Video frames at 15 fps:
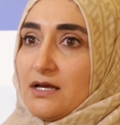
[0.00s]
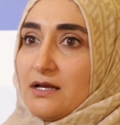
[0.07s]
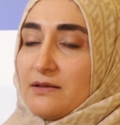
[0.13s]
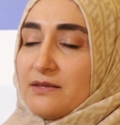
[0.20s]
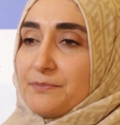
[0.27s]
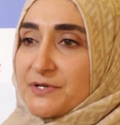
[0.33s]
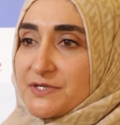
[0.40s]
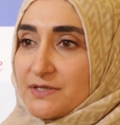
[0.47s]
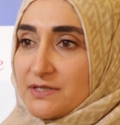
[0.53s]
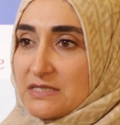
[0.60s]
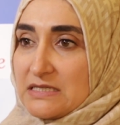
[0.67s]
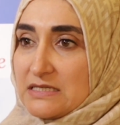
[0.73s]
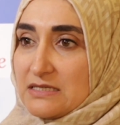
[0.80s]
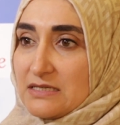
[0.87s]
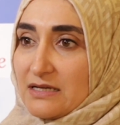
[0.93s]

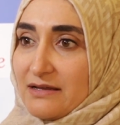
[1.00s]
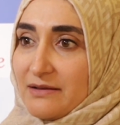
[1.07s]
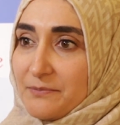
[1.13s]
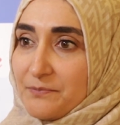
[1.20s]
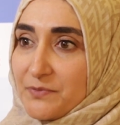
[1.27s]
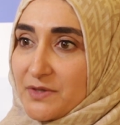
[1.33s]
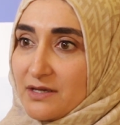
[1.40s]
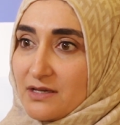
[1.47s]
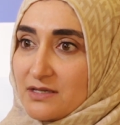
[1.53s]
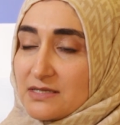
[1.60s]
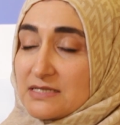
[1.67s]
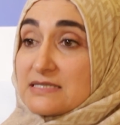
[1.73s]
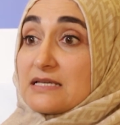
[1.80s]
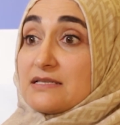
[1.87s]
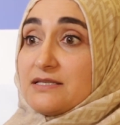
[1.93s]
the
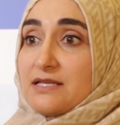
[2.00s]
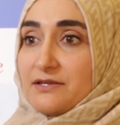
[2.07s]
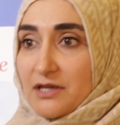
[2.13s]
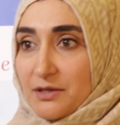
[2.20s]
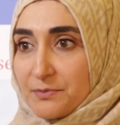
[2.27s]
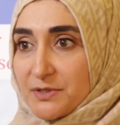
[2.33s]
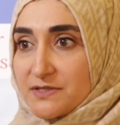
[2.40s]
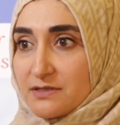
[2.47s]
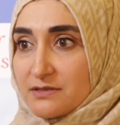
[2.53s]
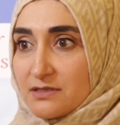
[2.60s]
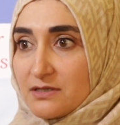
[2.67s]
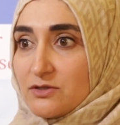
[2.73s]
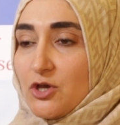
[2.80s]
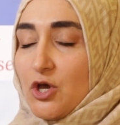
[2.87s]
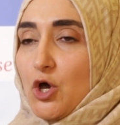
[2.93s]
study that I
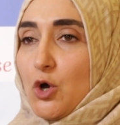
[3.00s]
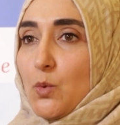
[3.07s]
presented